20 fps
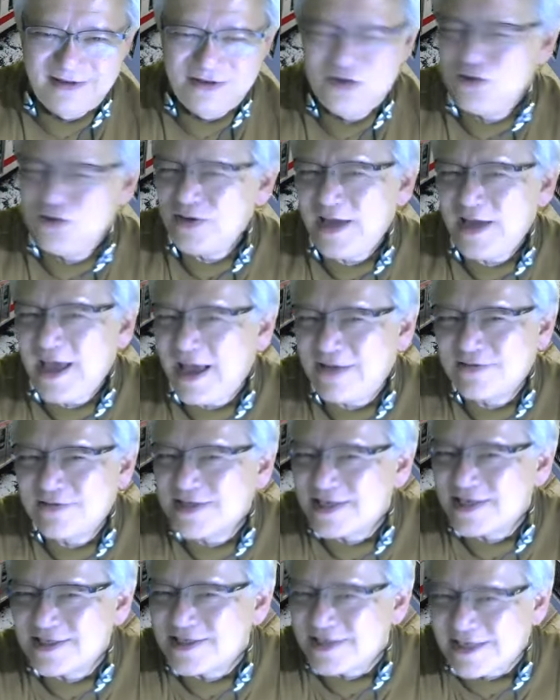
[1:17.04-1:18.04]
Do you have
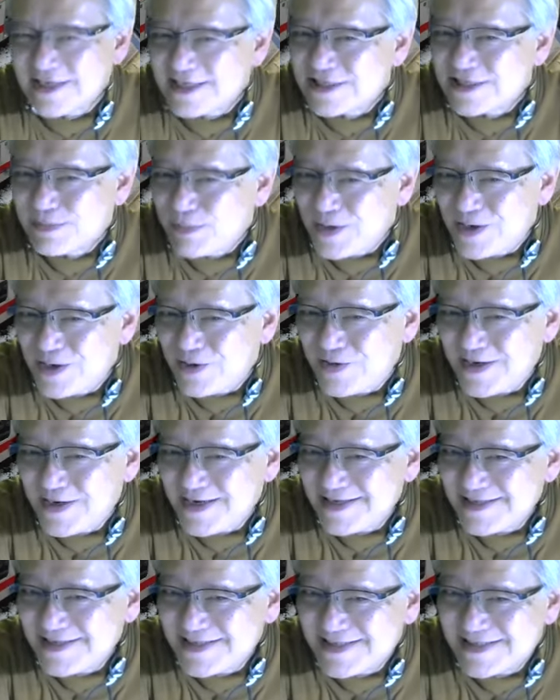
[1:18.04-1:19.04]
such an
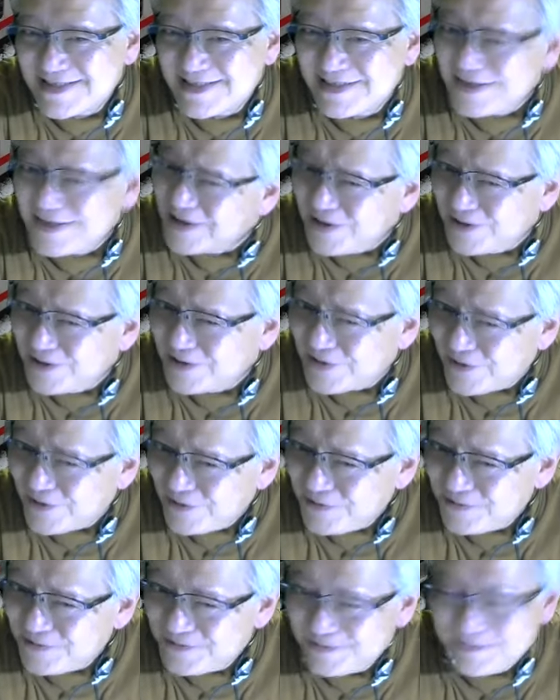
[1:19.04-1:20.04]
experience, you
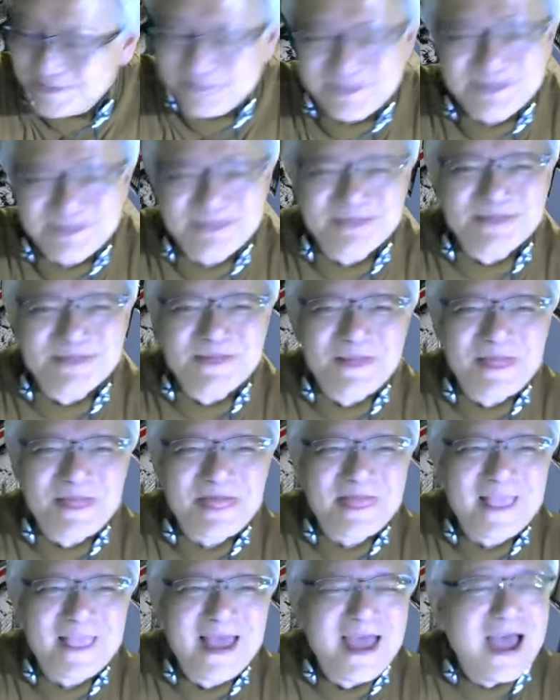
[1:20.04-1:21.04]
know?
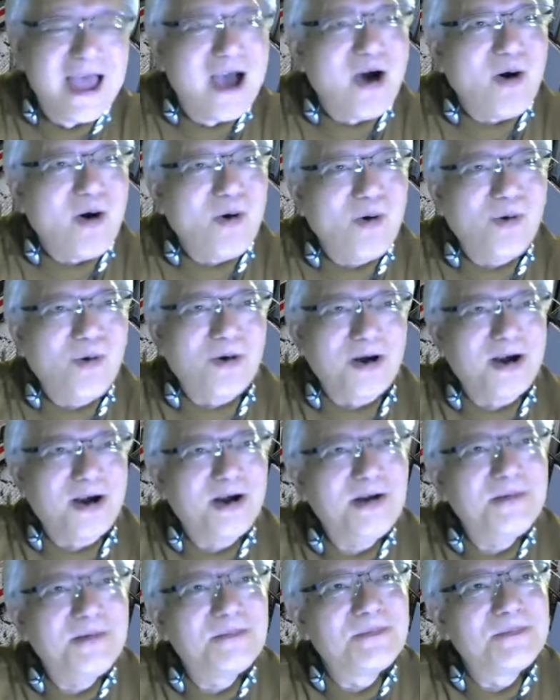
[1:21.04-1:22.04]

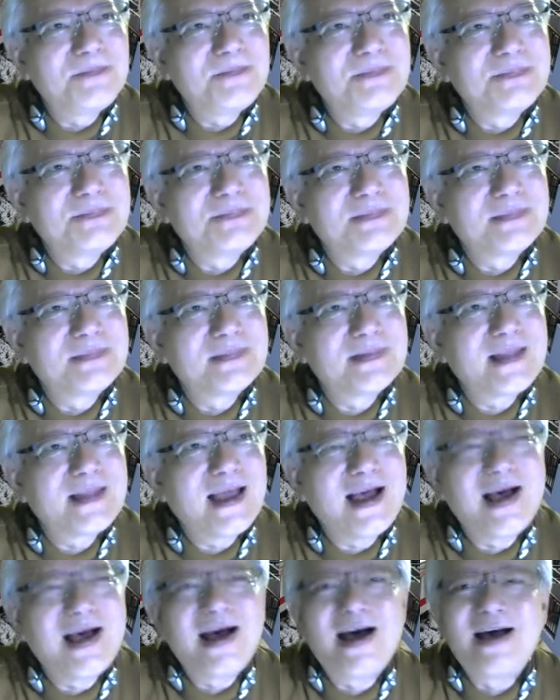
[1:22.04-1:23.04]
Or
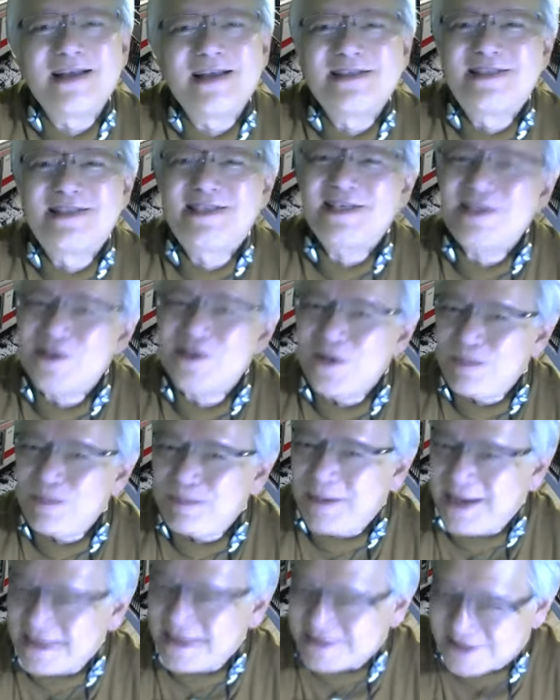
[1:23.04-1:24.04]
jigsaw
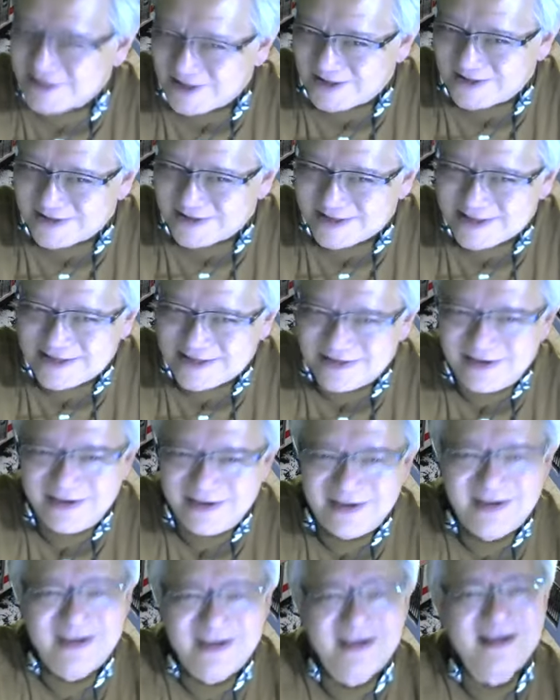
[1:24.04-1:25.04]
puzzles.
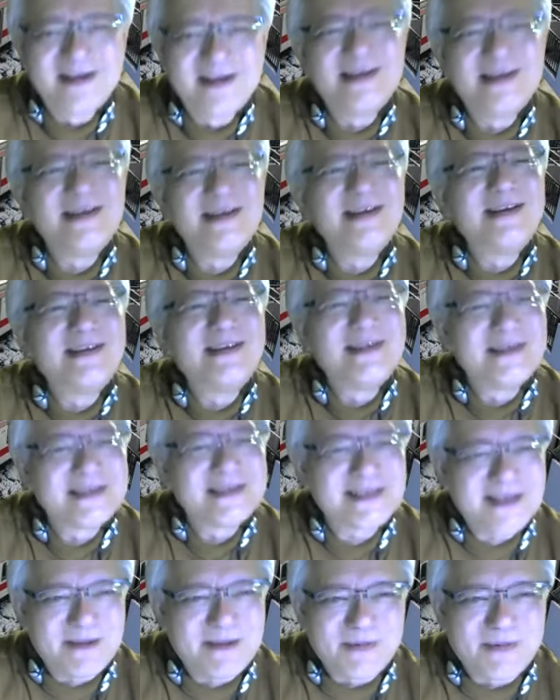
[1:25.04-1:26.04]

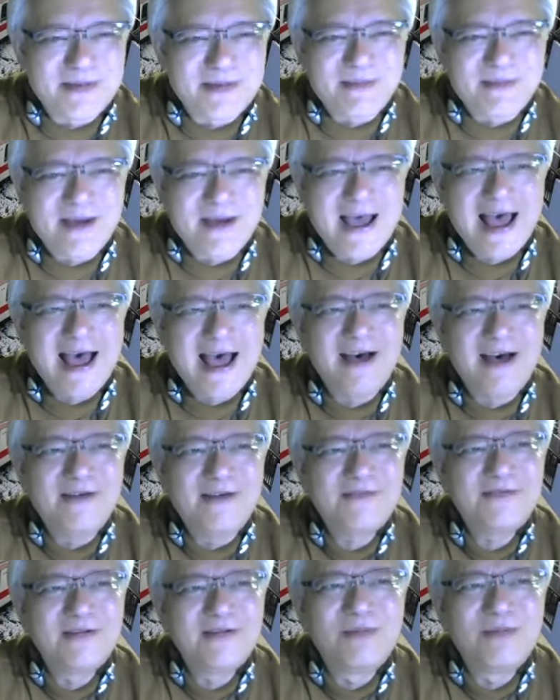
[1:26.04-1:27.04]
Some of them
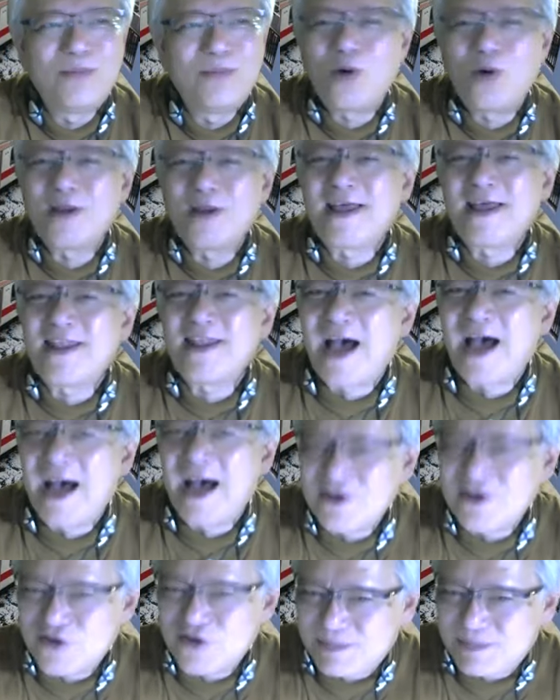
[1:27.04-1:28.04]
have more than
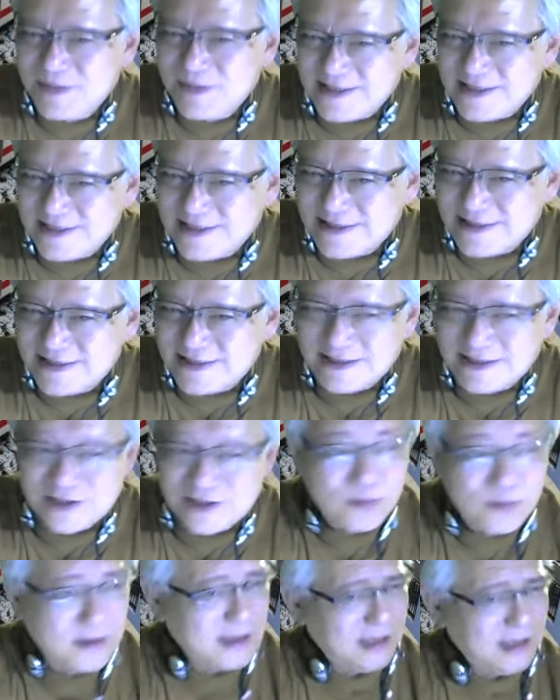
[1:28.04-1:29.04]
100
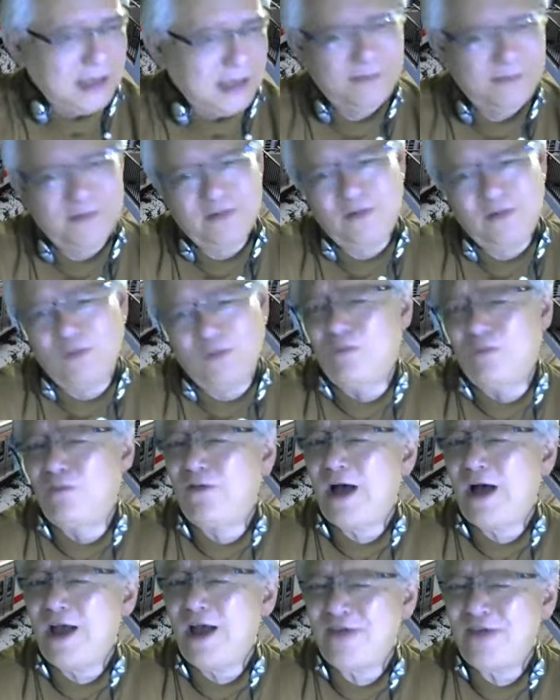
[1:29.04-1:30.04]
pieces, or even
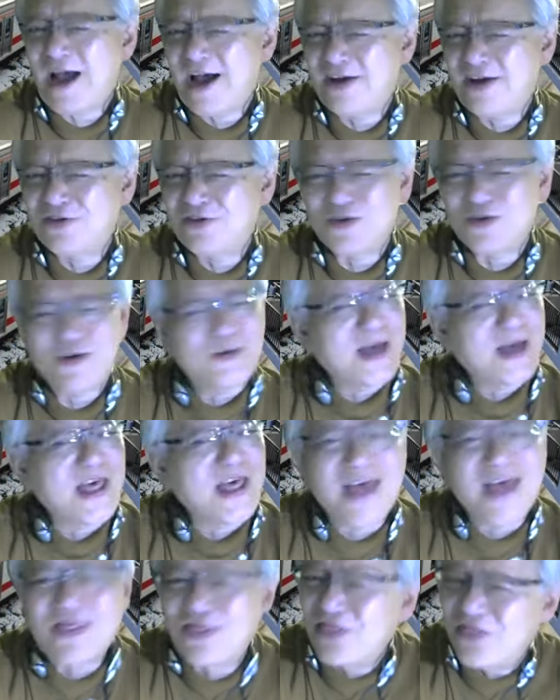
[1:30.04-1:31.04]
500 or
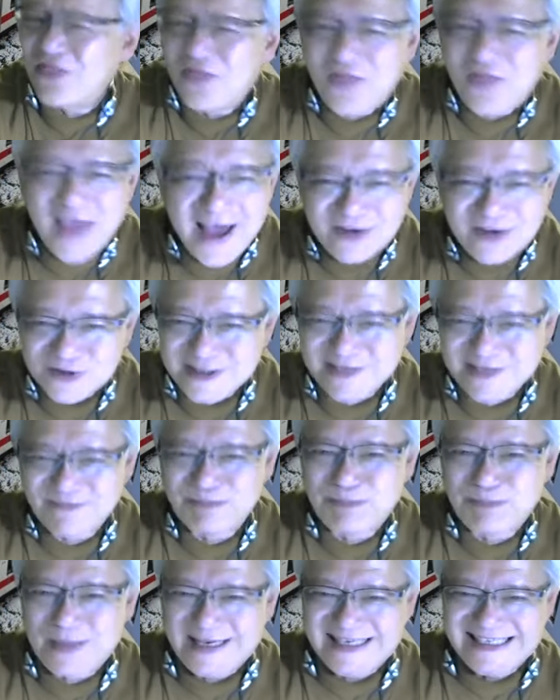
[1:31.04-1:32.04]

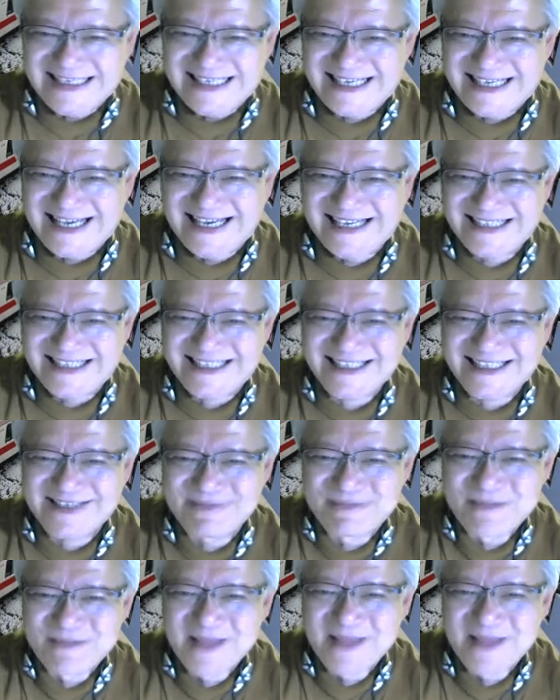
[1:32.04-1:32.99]
1,000 pieces.